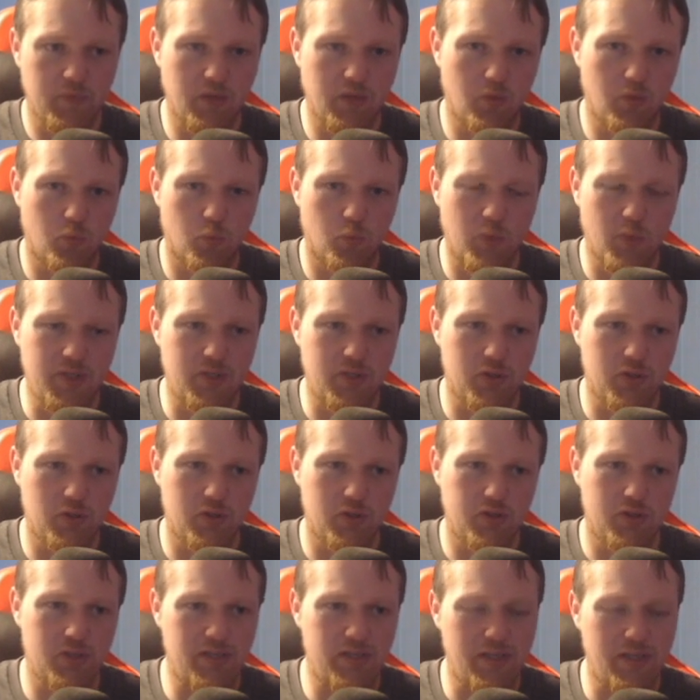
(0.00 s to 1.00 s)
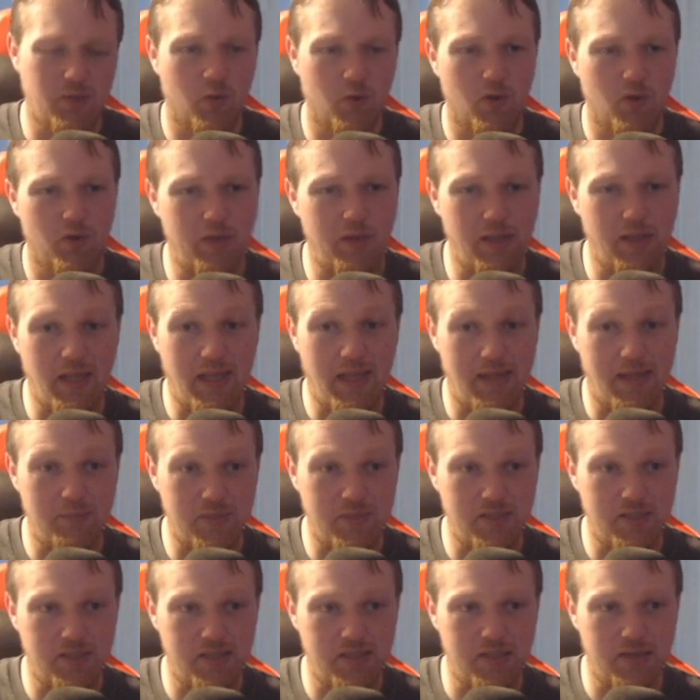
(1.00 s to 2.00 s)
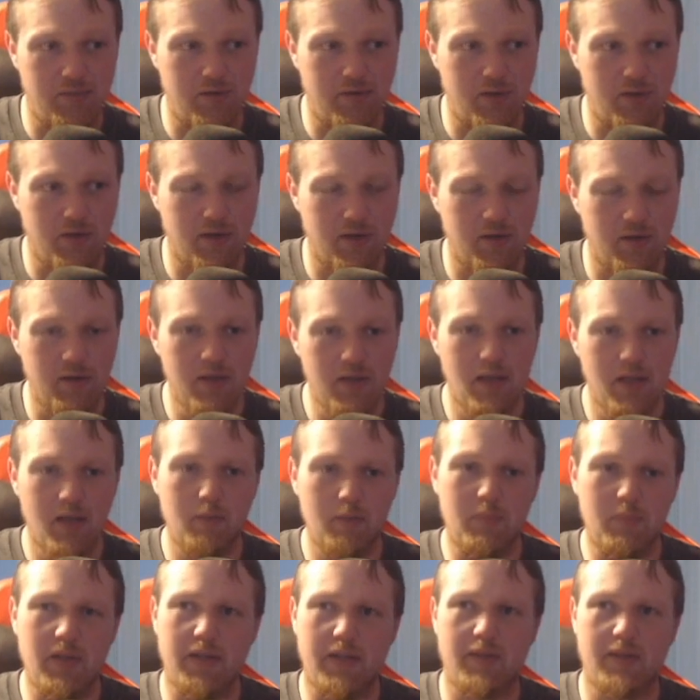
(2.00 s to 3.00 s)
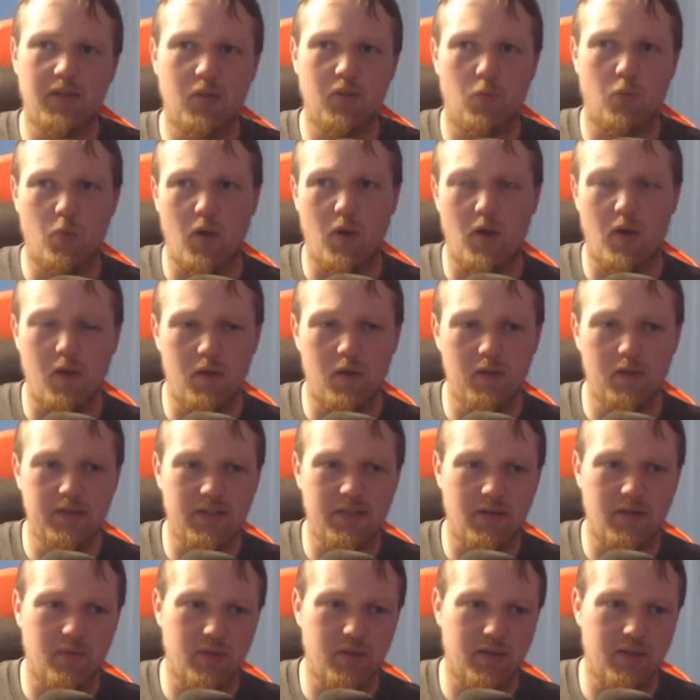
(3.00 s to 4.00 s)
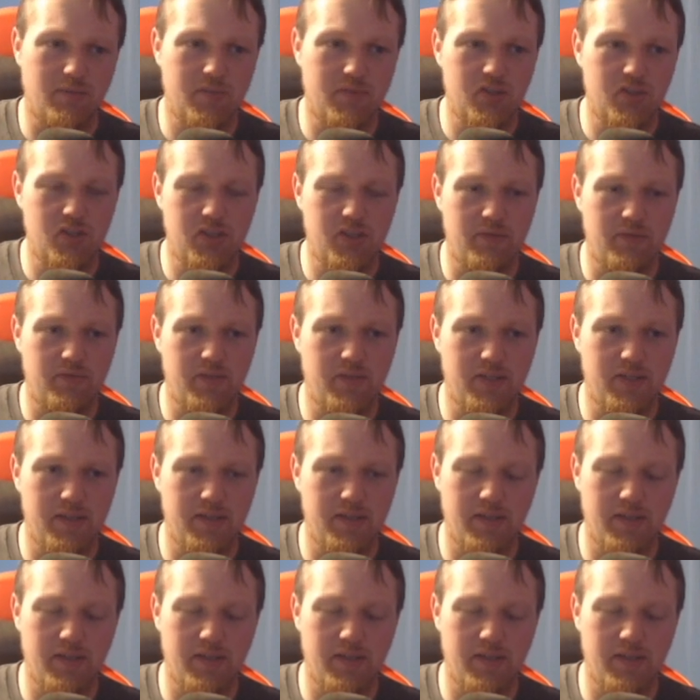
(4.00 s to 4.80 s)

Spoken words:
Research is like where all the labs and stuff are, but like the walls and everything have shifted.